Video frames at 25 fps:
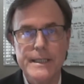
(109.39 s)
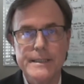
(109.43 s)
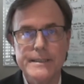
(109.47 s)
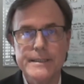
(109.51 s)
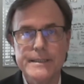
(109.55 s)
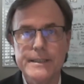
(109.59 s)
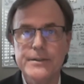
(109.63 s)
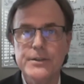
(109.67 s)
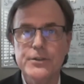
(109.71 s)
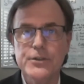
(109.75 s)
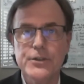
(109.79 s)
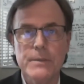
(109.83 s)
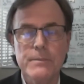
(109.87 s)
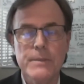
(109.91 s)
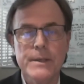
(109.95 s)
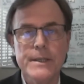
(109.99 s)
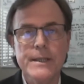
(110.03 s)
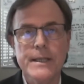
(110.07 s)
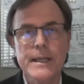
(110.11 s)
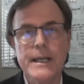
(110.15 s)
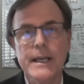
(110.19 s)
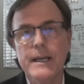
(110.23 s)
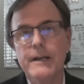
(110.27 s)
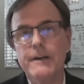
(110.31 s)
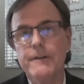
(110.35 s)
Did the shipment
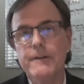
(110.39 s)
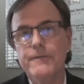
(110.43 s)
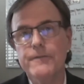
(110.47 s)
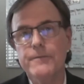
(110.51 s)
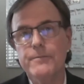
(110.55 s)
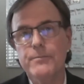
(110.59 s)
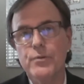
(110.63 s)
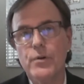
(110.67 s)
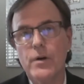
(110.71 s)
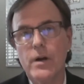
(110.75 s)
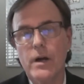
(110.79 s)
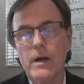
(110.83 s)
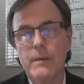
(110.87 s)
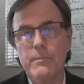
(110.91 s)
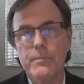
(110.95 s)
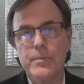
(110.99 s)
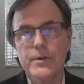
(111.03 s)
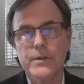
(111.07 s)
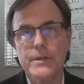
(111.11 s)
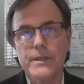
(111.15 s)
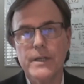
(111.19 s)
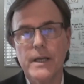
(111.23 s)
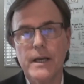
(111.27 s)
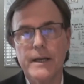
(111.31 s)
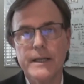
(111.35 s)
have
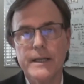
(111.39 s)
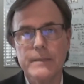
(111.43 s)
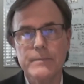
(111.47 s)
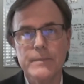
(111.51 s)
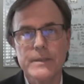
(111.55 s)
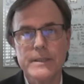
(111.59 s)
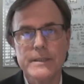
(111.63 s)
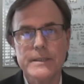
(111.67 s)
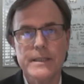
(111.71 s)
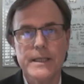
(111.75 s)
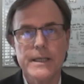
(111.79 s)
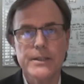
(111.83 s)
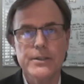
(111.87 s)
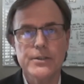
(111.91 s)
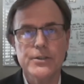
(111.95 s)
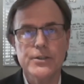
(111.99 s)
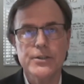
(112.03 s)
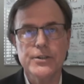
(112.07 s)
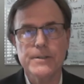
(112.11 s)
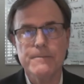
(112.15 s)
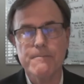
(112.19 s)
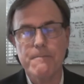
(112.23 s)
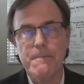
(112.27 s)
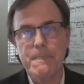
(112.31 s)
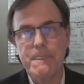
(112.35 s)
proper
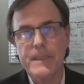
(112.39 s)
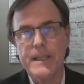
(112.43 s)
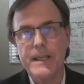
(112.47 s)
documentation?